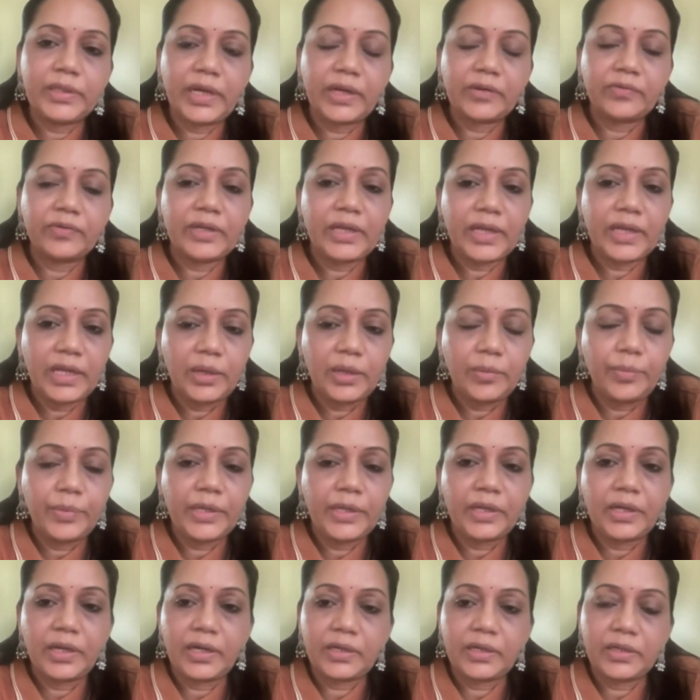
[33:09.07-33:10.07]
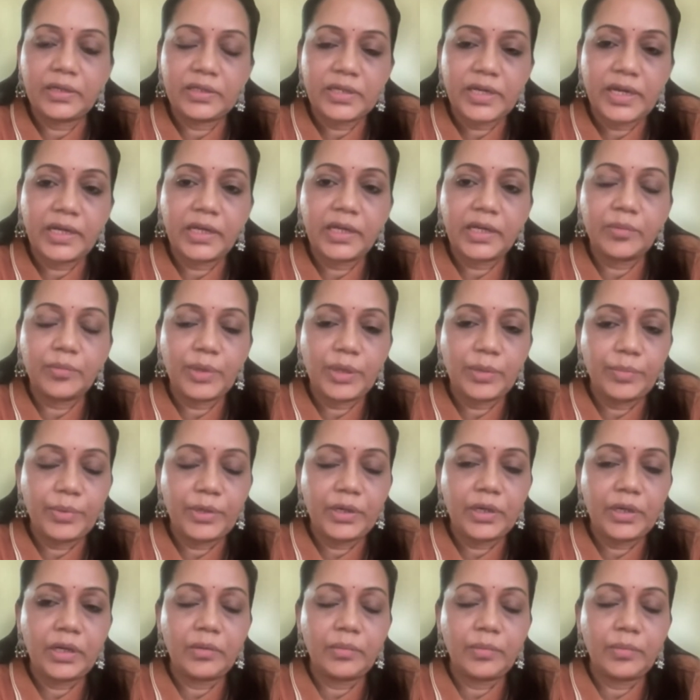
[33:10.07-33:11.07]
that will help in understanding
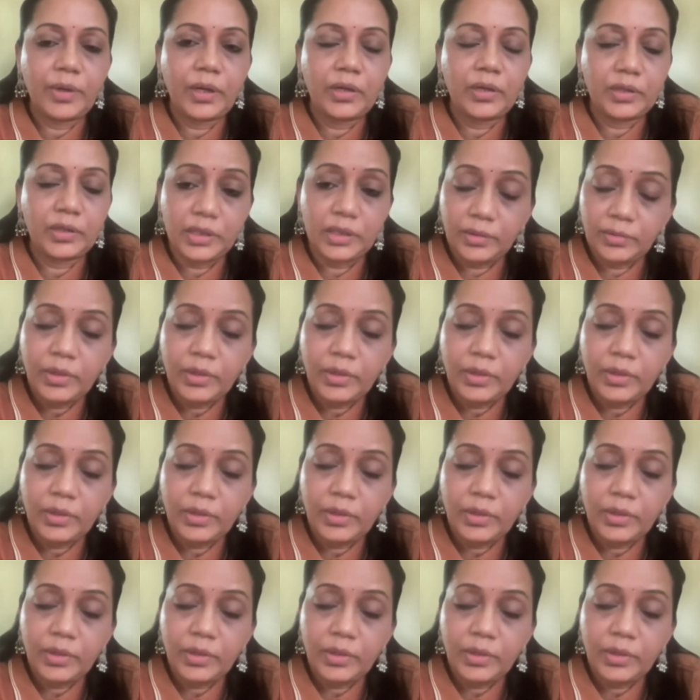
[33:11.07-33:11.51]
people about,